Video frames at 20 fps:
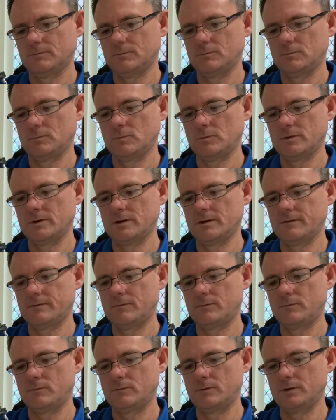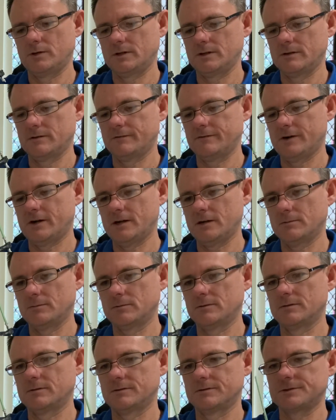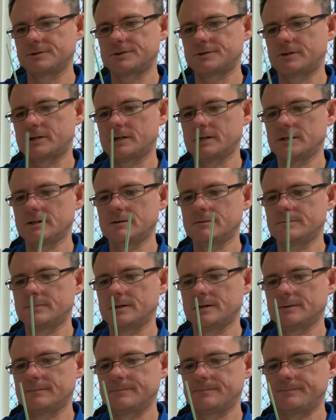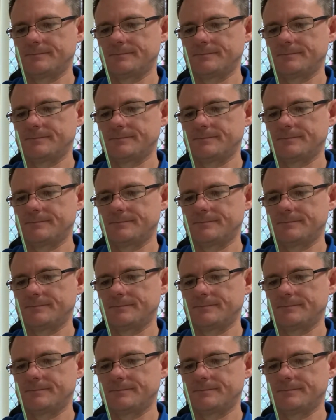when they're really available in Australia, but.